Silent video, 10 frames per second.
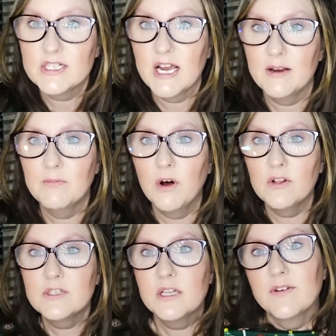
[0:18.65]
same
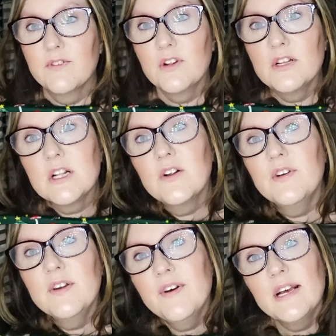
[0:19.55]
ones and they've got this
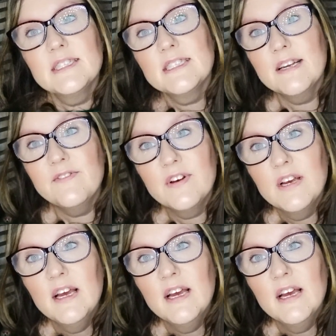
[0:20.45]
lovely festive